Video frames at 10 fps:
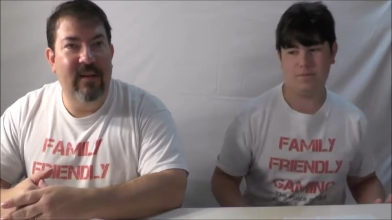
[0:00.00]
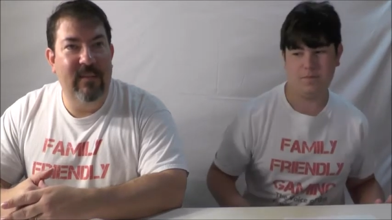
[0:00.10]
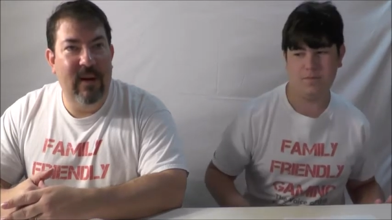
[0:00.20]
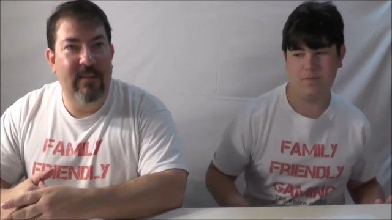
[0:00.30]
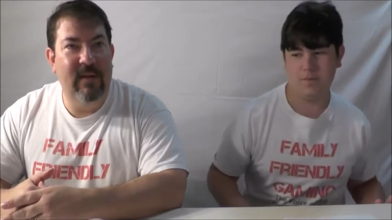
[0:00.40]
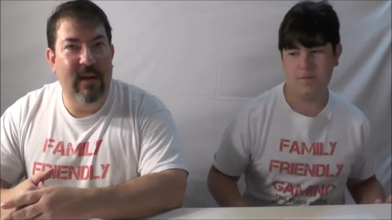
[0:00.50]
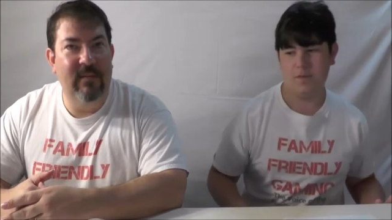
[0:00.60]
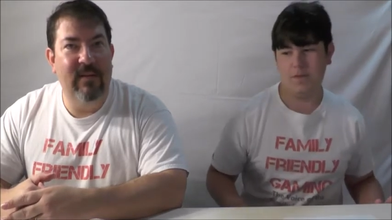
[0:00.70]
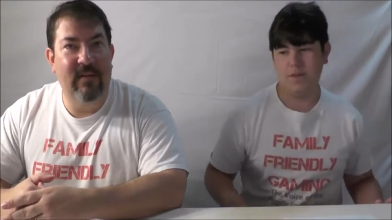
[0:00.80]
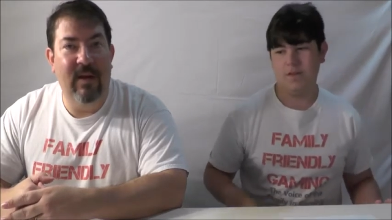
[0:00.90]
Speaker 1: the Bible Game
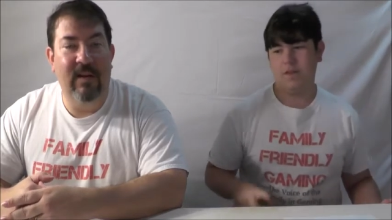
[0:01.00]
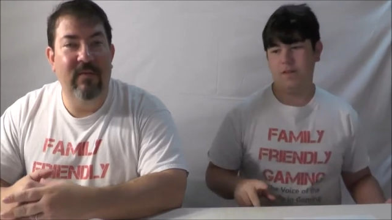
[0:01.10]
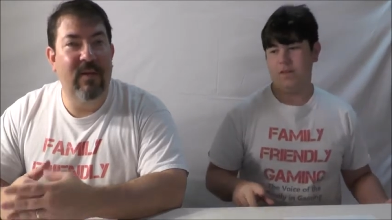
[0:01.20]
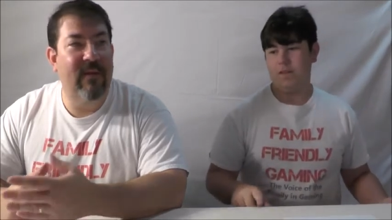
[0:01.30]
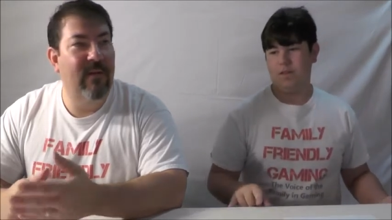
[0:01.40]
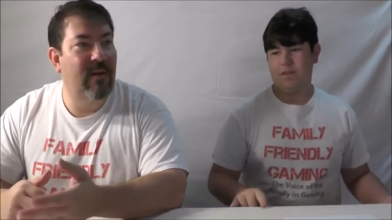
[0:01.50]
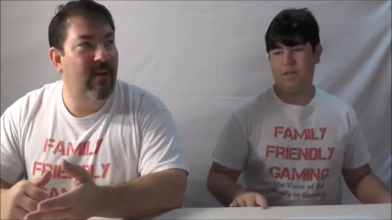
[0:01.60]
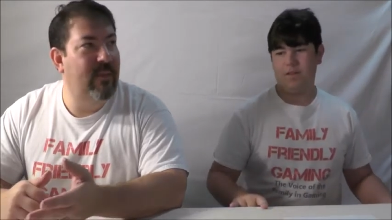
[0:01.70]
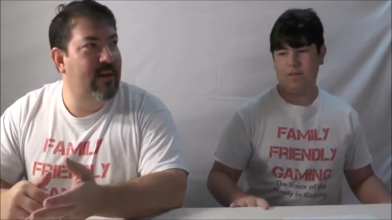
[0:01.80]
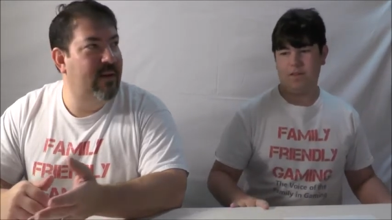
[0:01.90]
2. And you never know
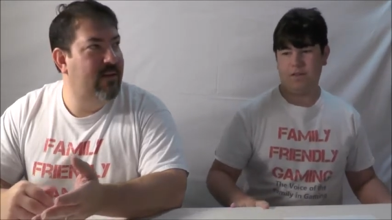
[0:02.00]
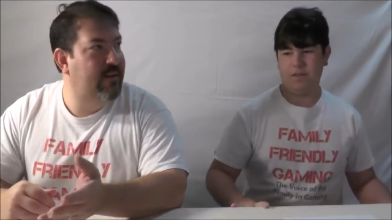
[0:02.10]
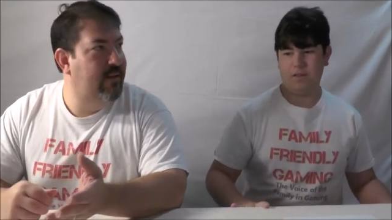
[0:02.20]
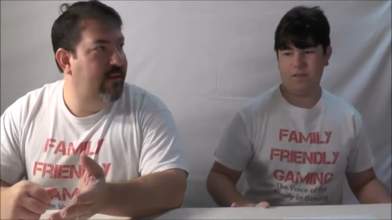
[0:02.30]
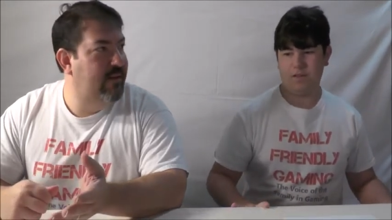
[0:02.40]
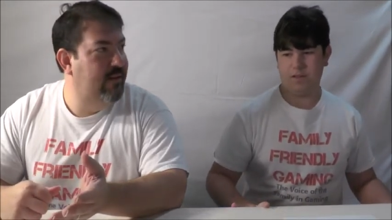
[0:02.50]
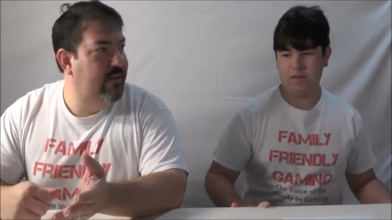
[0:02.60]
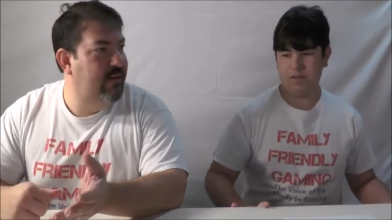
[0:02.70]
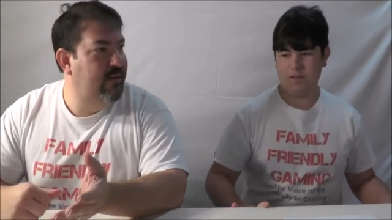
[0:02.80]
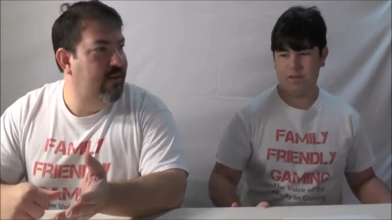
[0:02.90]
because
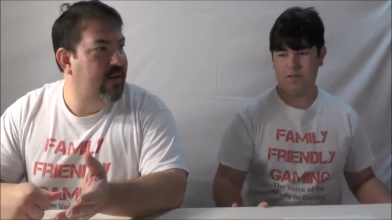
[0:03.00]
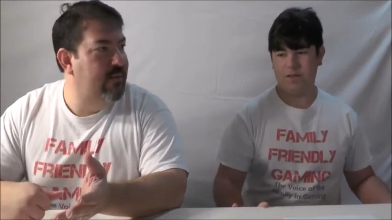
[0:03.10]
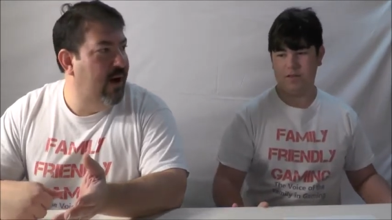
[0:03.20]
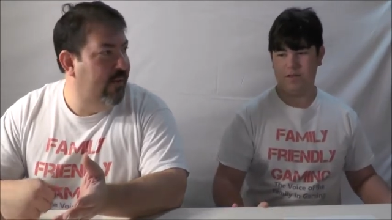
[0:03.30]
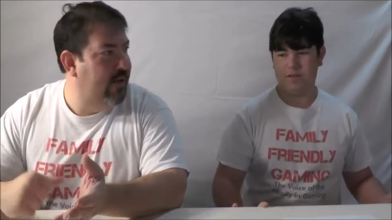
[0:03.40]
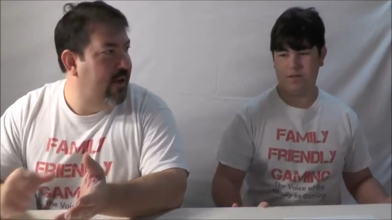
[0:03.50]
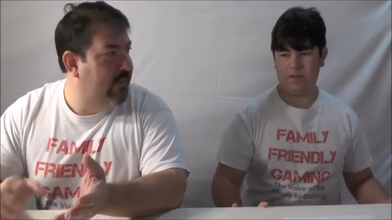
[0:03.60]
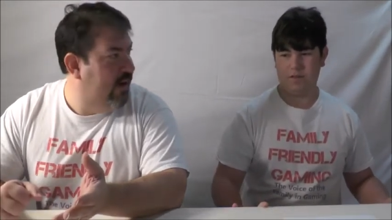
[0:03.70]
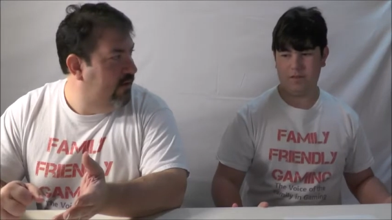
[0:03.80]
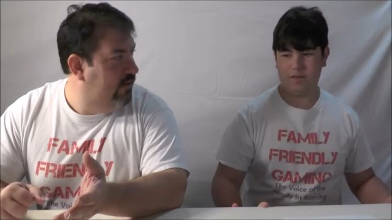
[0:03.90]
Cookie Mama came
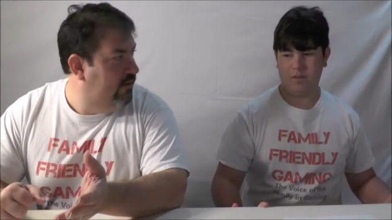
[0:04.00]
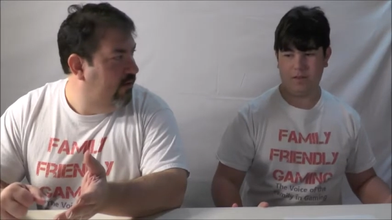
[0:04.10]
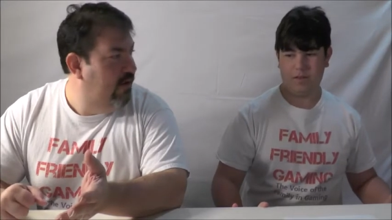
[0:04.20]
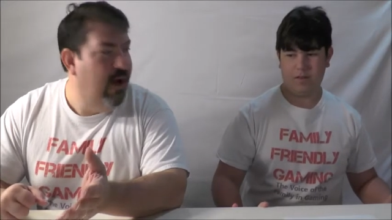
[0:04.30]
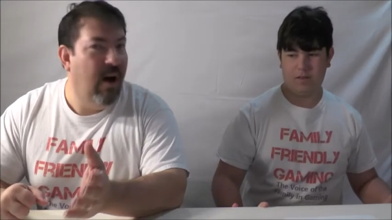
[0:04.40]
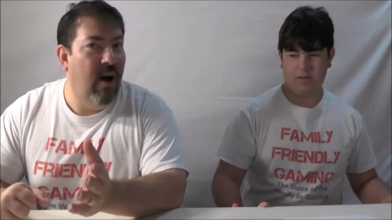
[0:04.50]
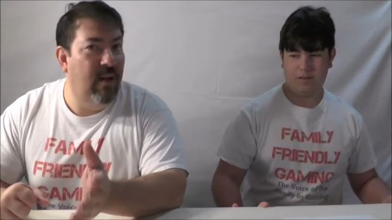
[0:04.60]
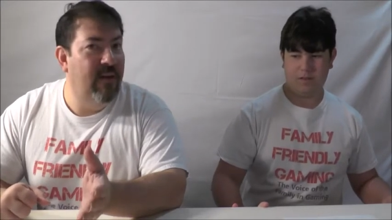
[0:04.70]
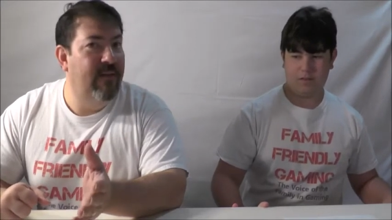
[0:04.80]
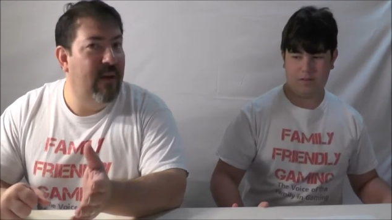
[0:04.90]
back this year. Hall
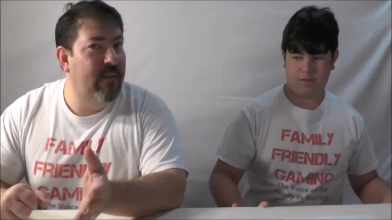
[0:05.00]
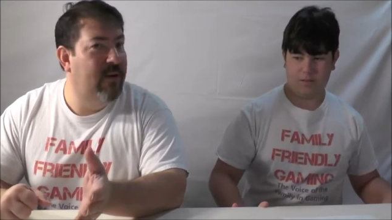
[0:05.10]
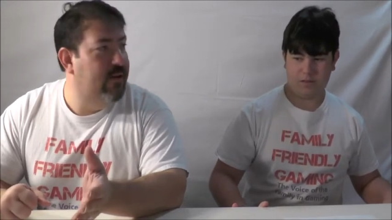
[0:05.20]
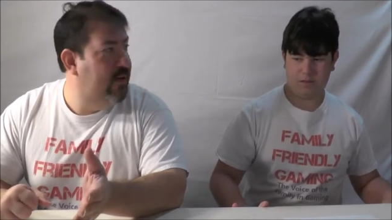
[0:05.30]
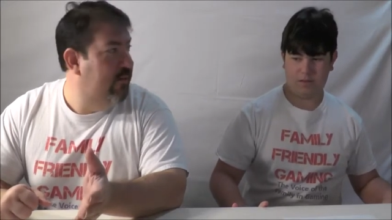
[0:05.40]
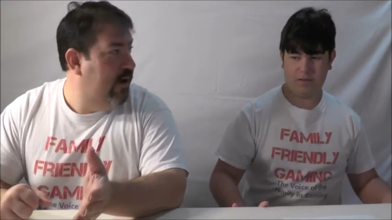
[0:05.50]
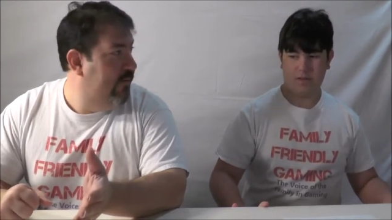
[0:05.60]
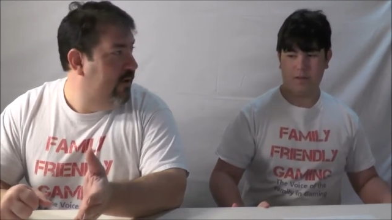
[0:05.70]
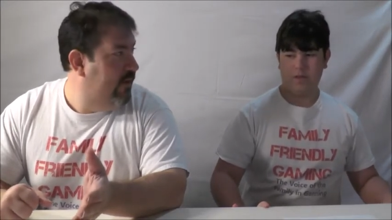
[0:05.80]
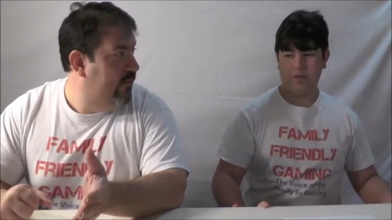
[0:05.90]
of Famer Cookie Mama
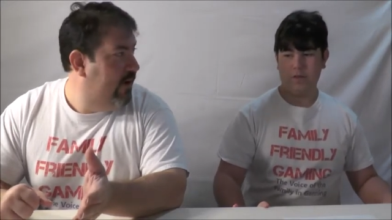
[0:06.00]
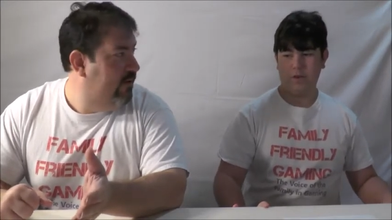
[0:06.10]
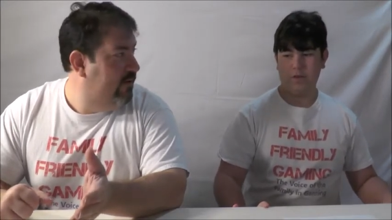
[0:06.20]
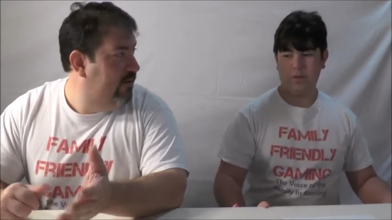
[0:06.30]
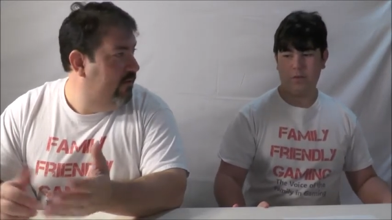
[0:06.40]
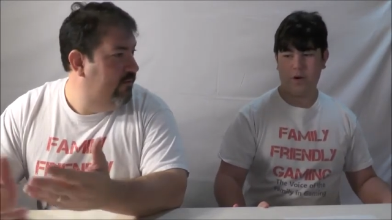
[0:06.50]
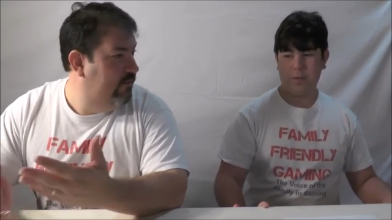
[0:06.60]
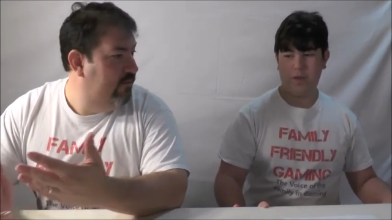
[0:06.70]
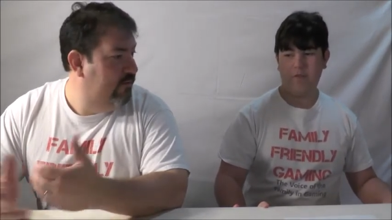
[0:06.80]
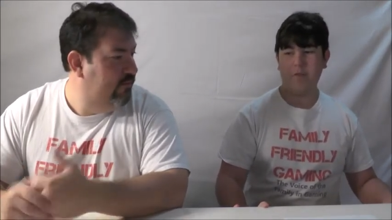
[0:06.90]
came
Speaker 2: back. You know, so you probably
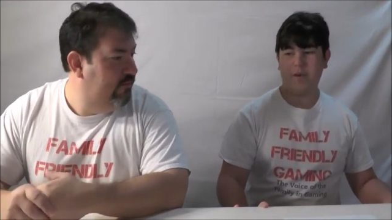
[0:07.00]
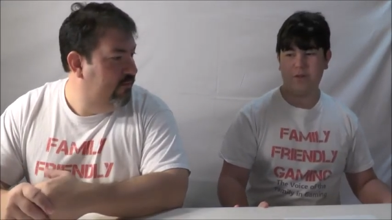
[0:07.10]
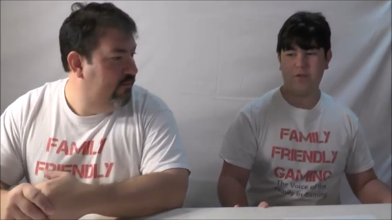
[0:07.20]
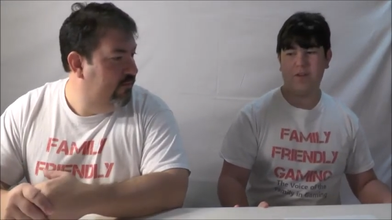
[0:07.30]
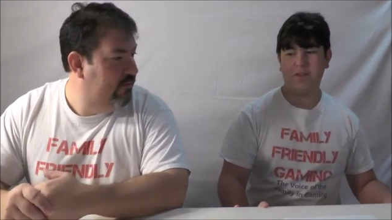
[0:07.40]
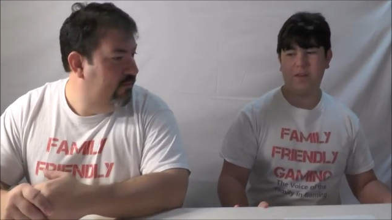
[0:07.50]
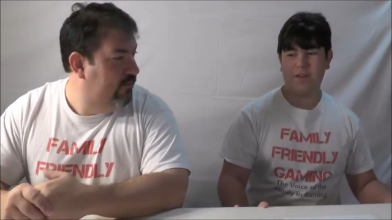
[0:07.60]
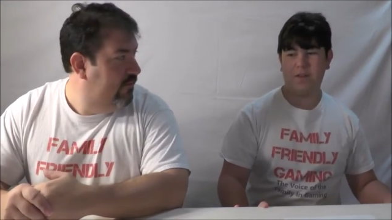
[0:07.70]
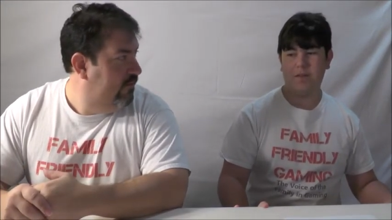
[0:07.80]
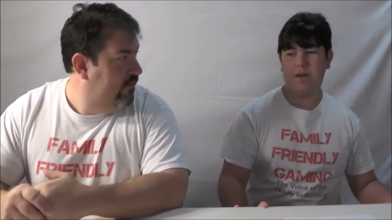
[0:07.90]
have a better chance of
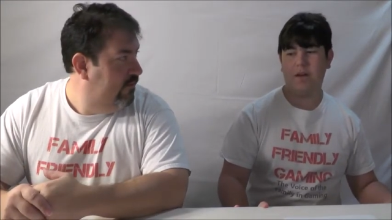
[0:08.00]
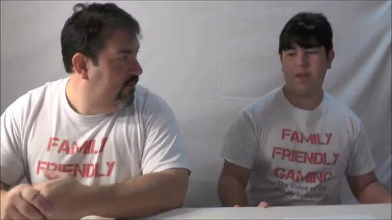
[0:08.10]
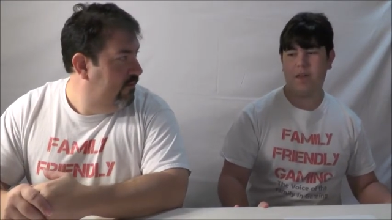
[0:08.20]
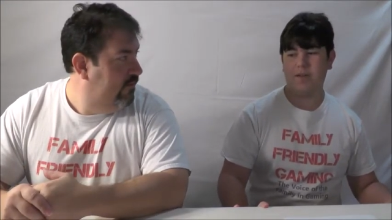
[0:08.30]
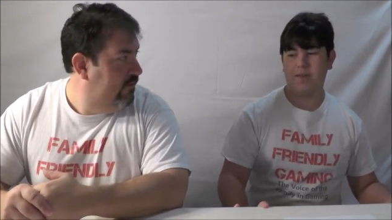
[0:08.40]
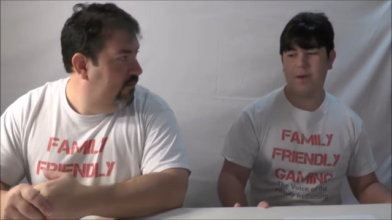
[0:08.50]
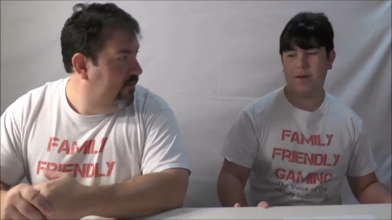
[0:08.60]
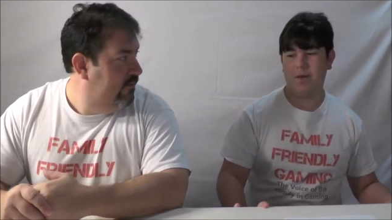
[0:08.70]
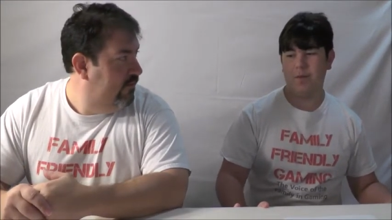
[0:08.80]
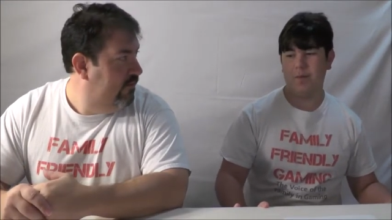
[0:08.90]
getting games about
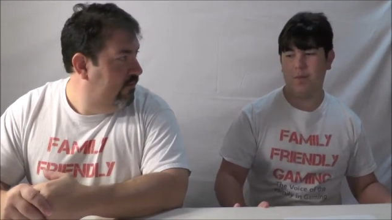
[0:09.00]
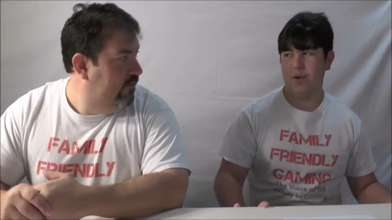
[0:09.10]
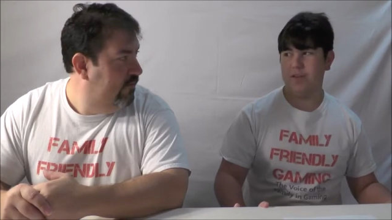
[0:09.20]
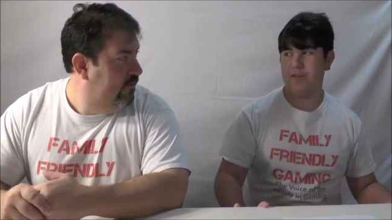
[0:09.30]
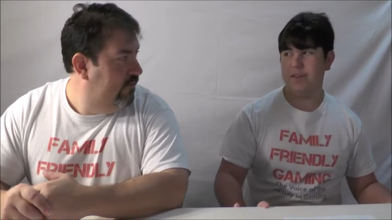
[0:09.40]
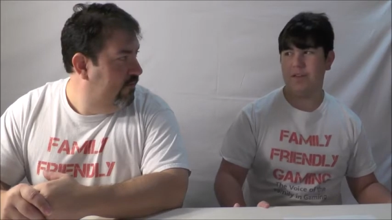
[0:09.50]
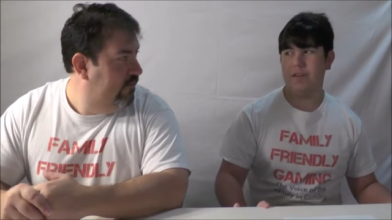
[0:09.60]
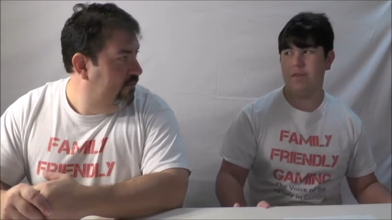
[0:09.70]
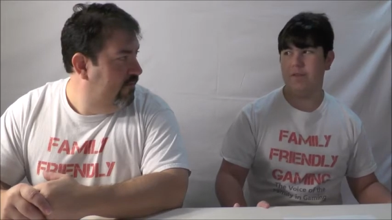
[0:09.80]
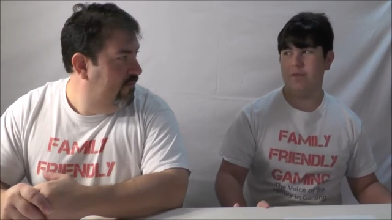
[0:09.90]
your books than...